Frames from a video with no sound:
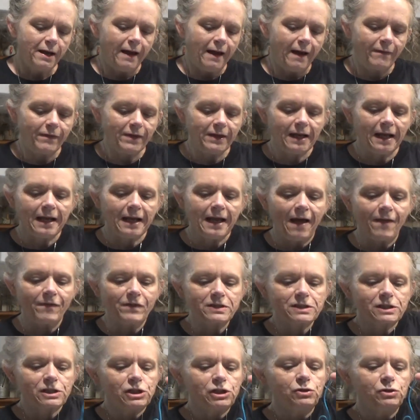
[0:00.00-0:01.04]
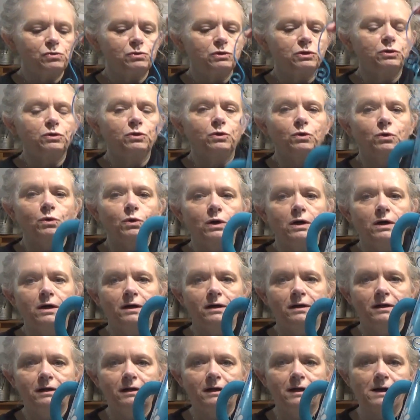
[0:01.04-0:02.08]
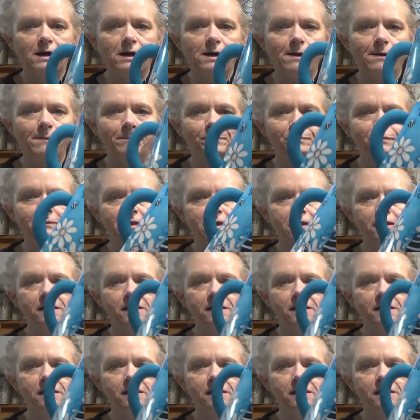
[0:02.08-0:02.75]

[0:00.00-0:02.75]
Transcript: And then I got this cute little, um,